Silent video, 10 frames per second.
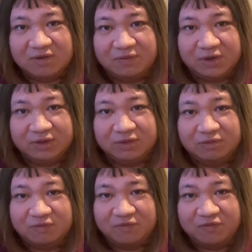for
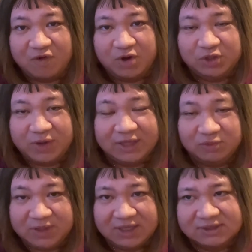4 to 8
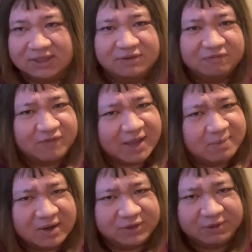weeks, and
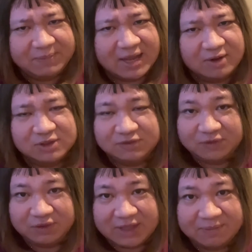£500
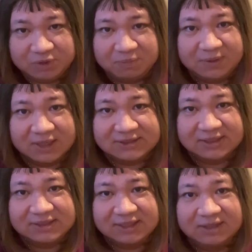for them to
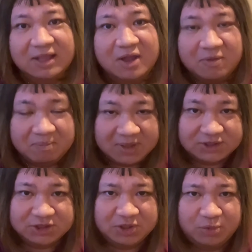process it
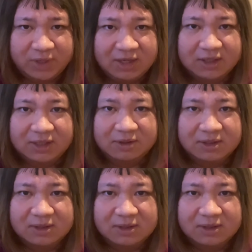much quicker.